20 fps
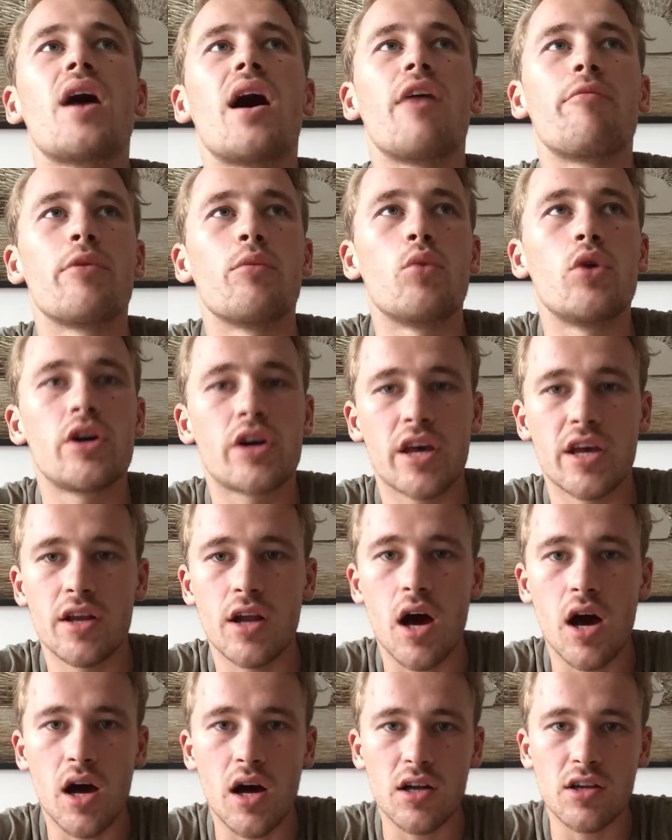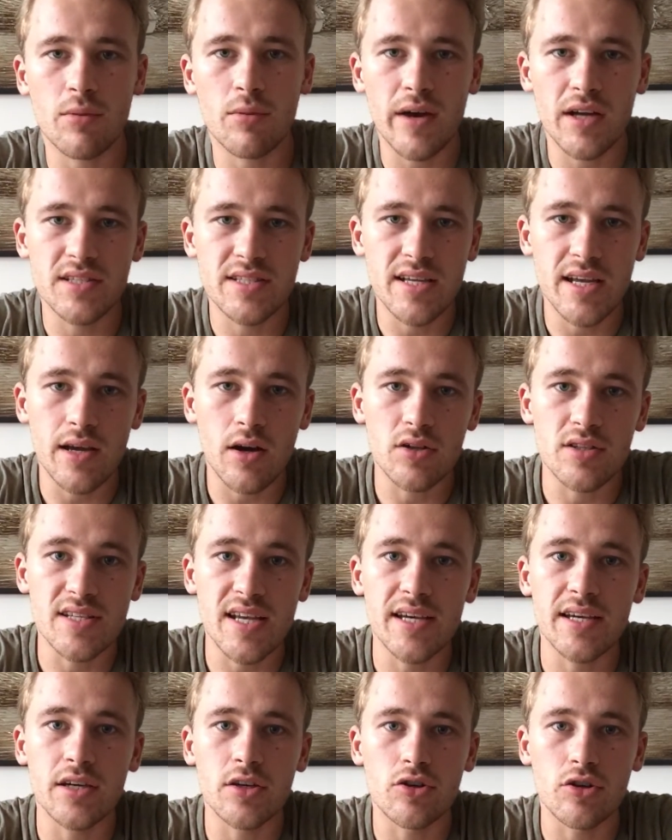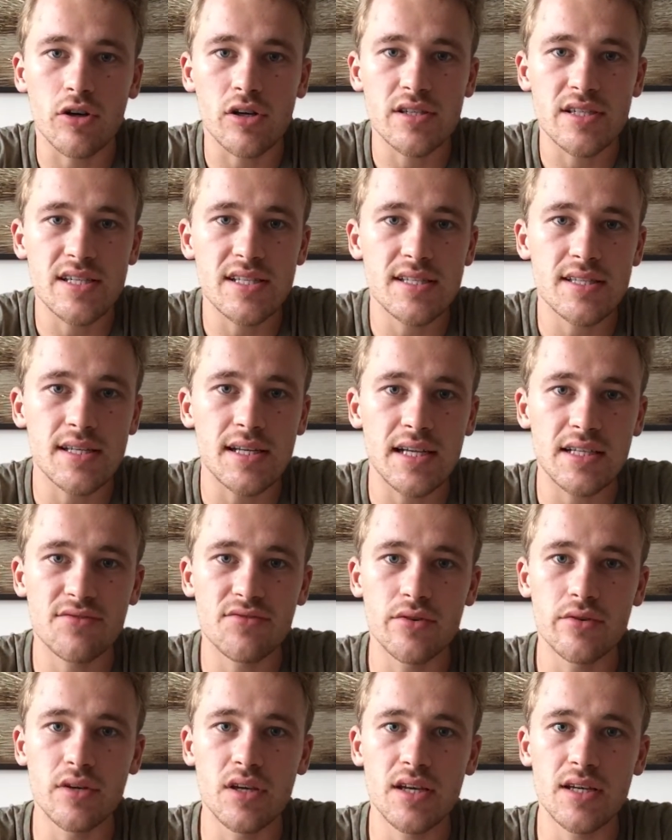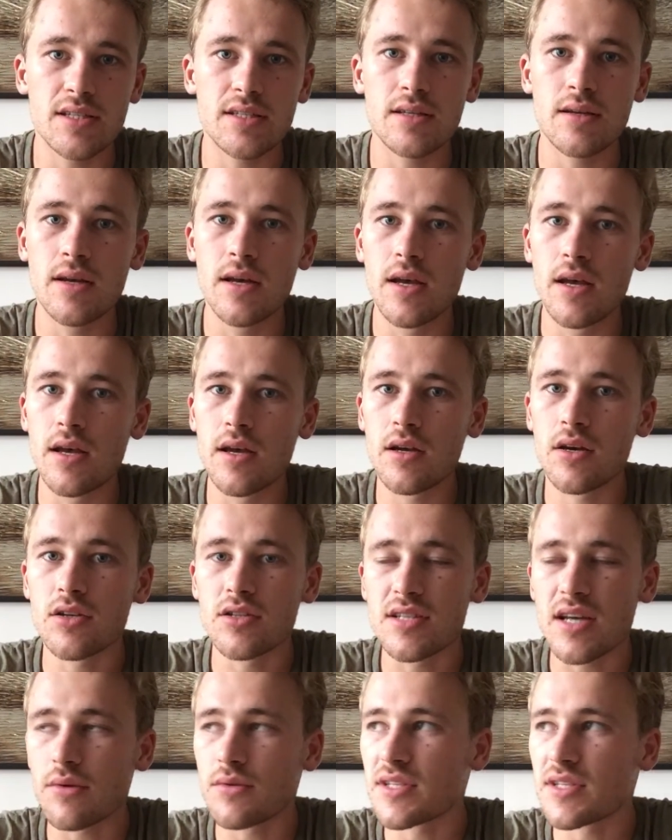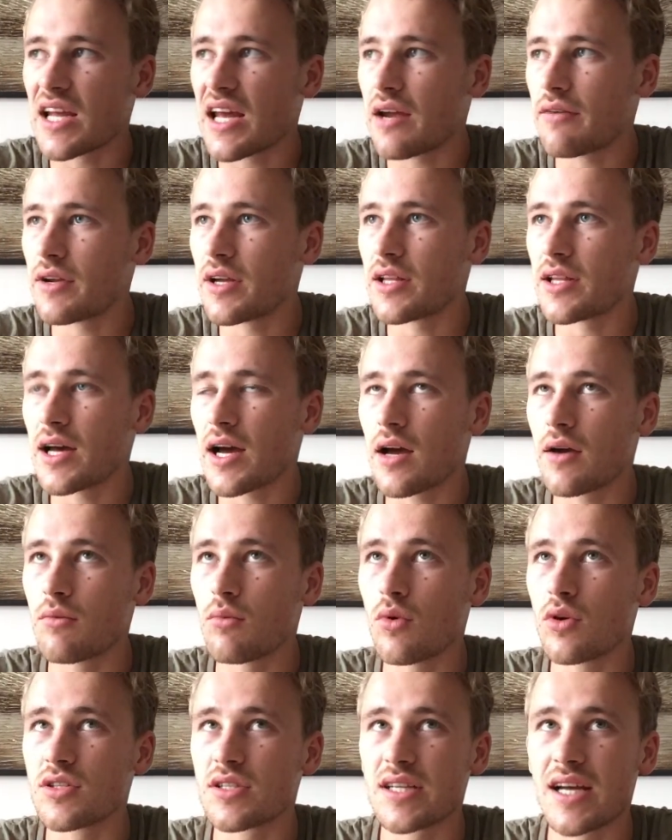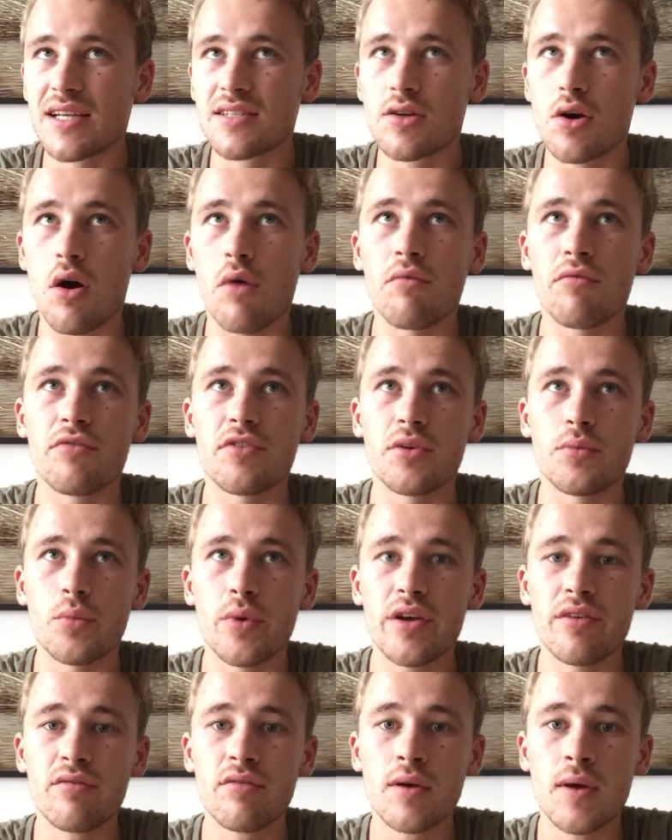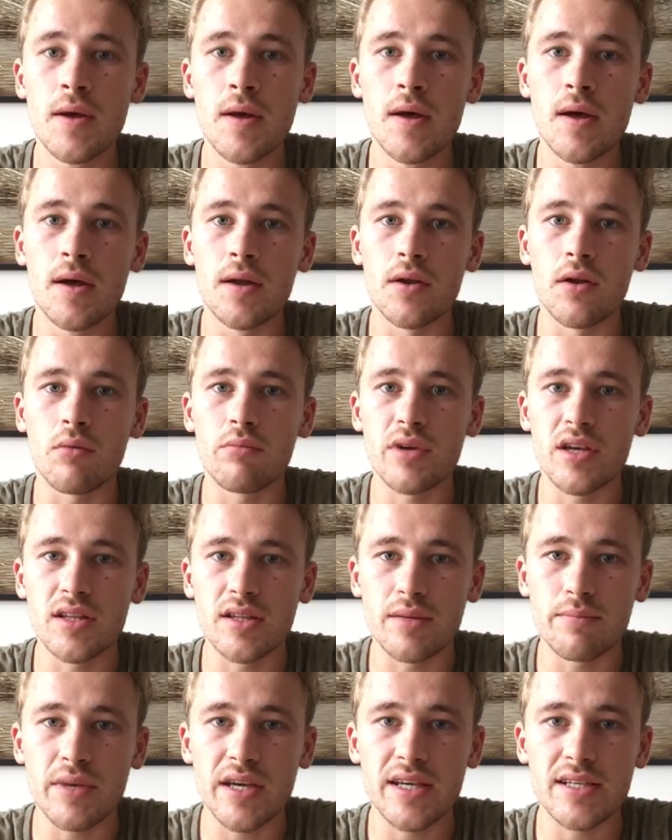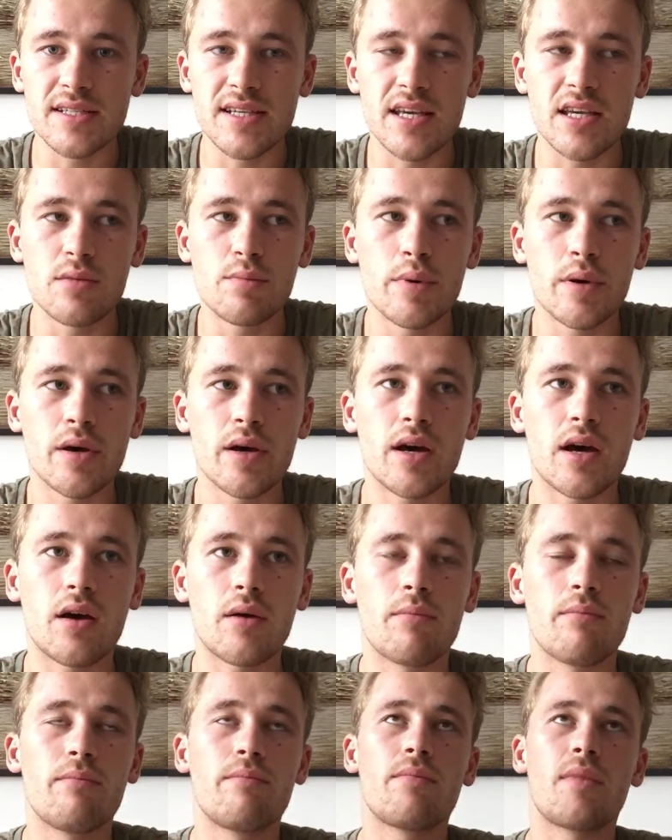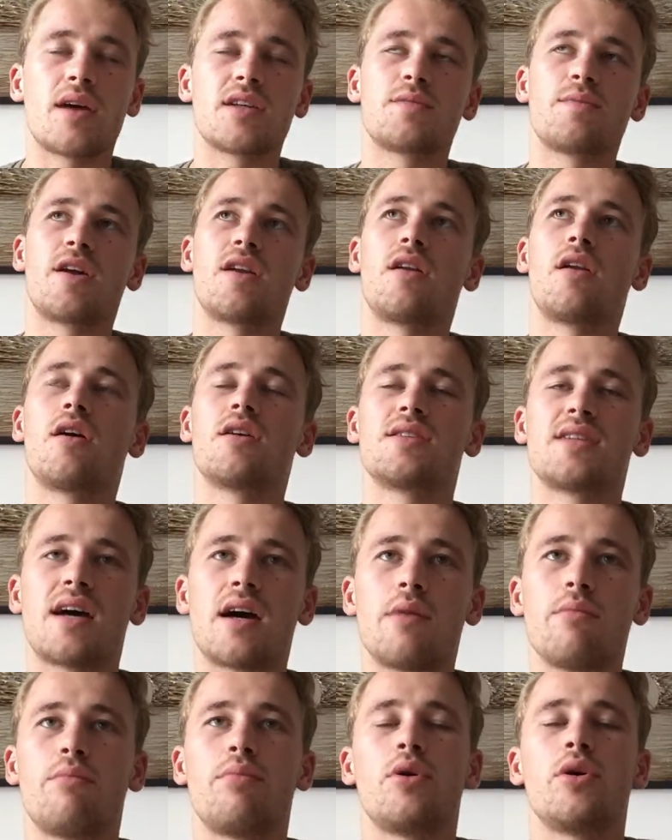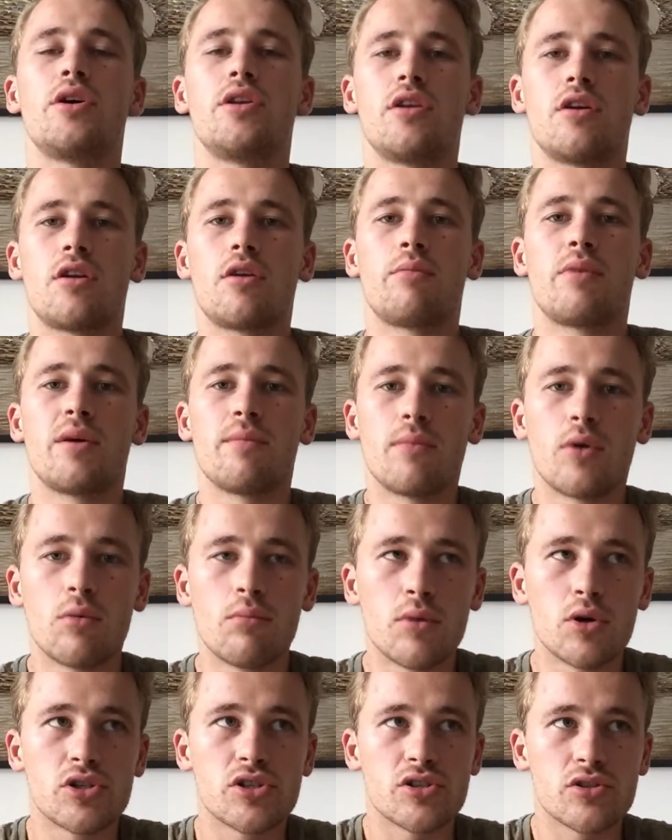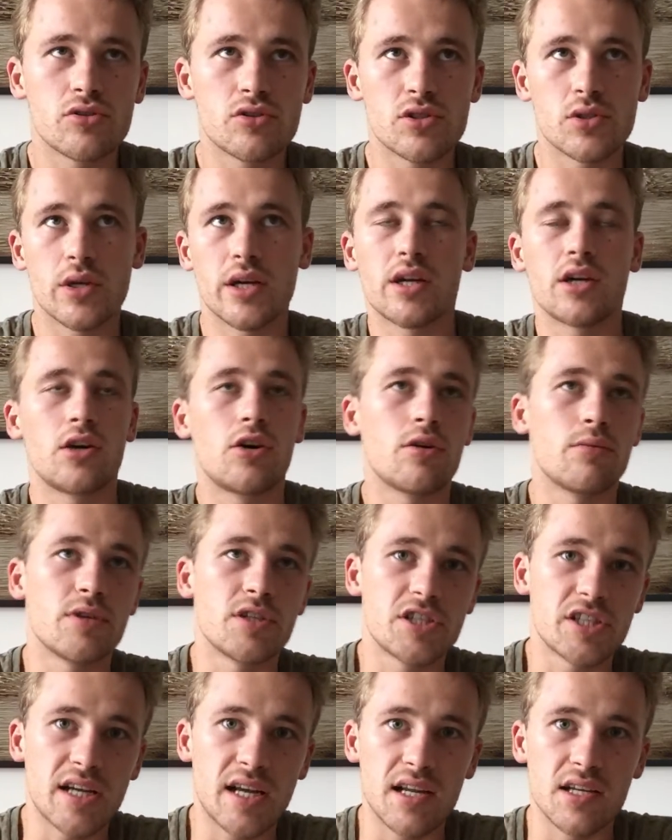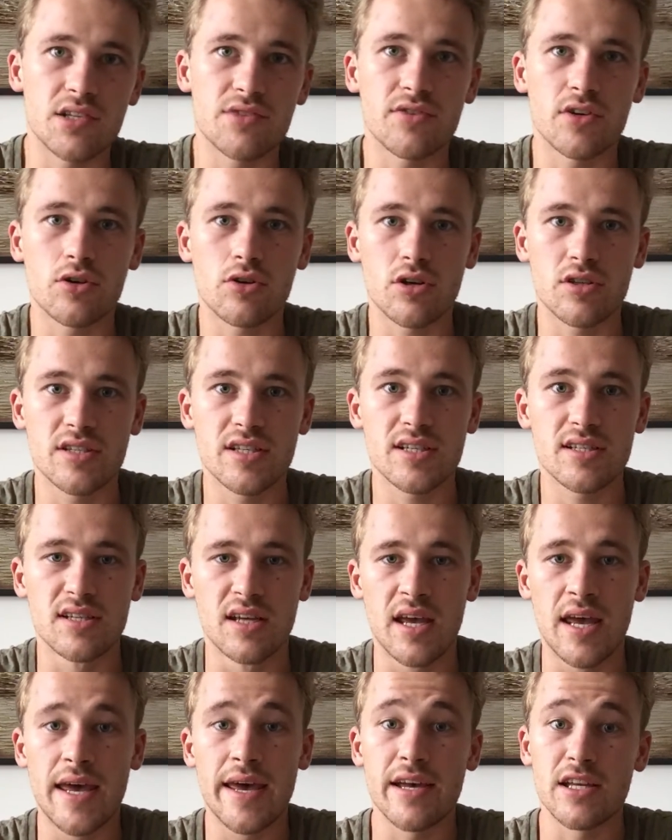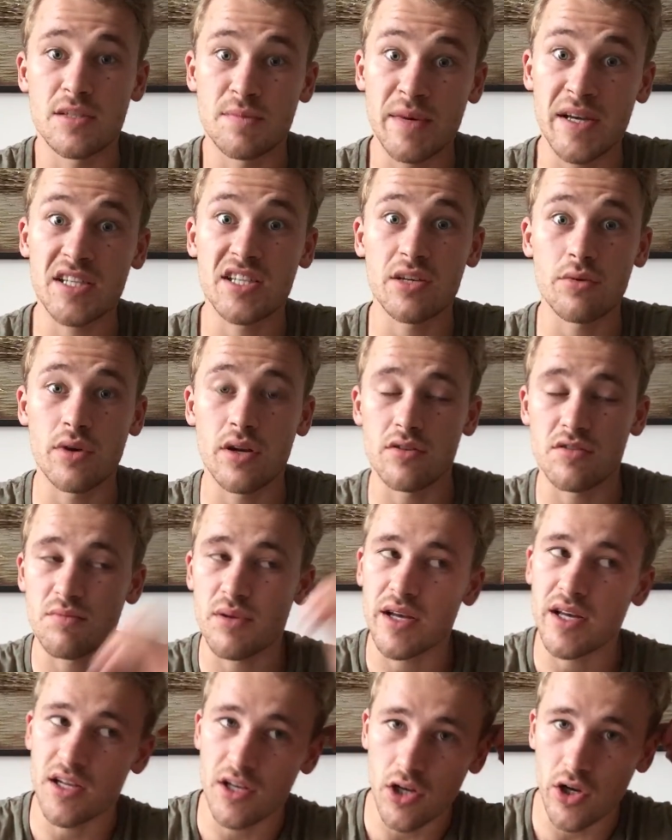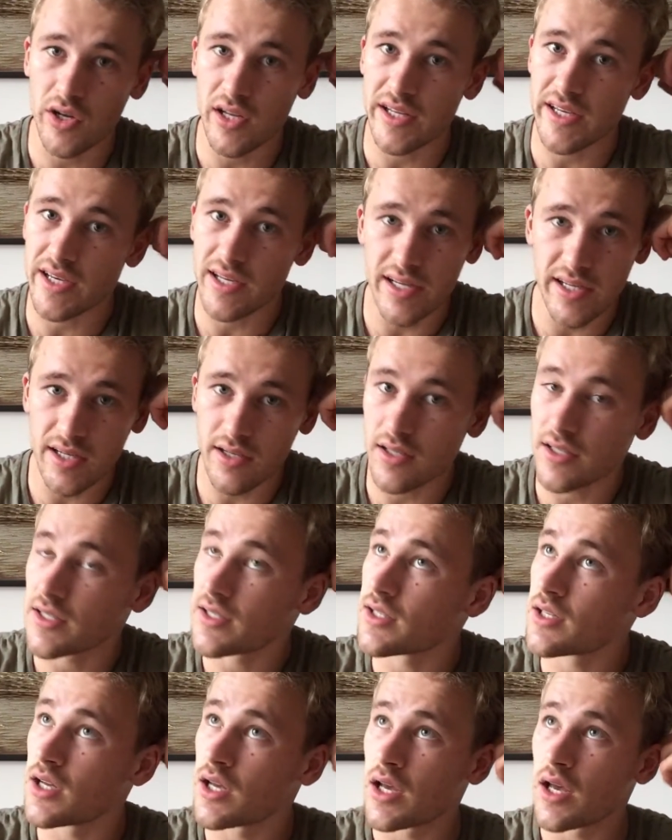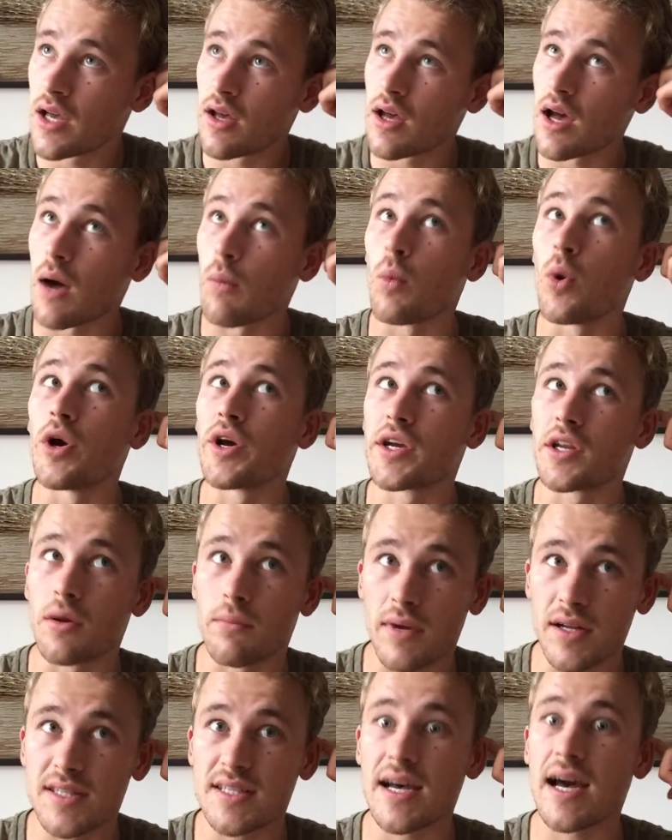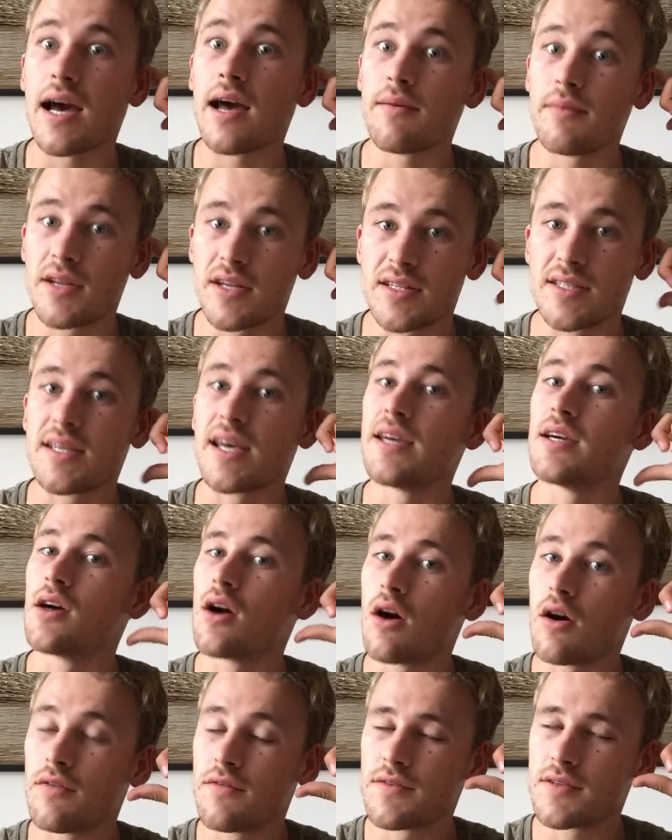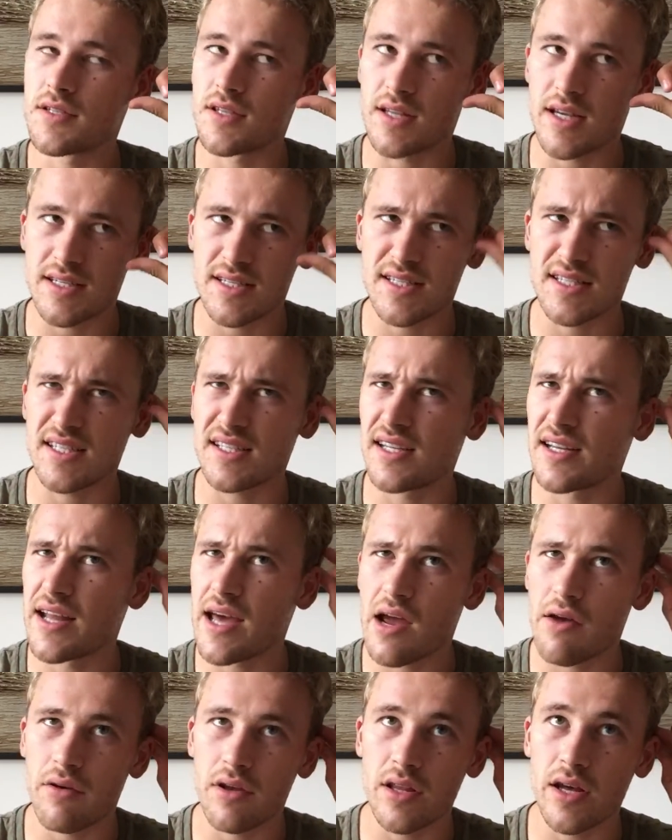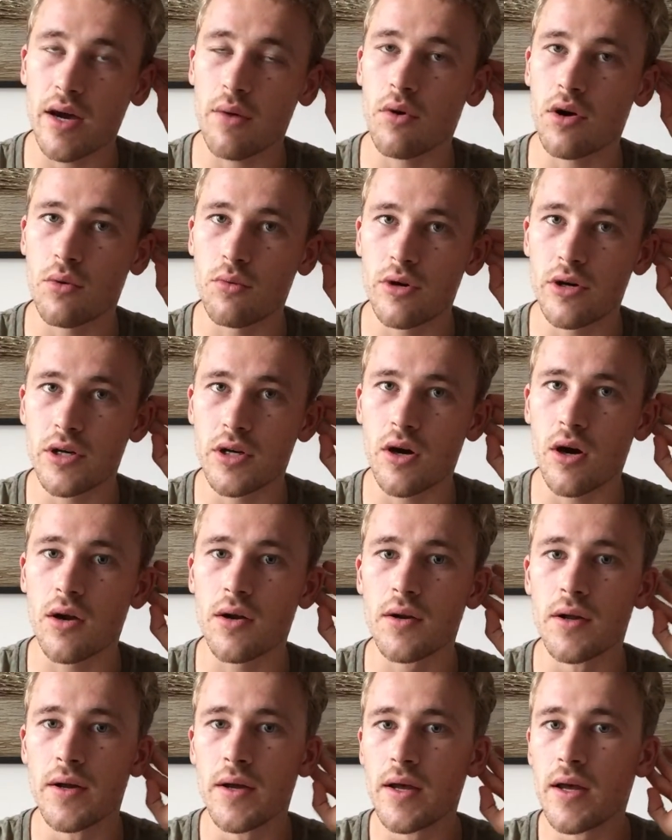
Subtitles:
I've been working hard on taking crosses the last few years, because that was an area that I wasn't as confident with. Not being the biggest keeper, I spent a lot of time putting on a bit more muscle so I could come and challenge for crosses, especially when I was playing non-league in England. I'm working on my timing and takeoff, so that's still an area that I want to work on.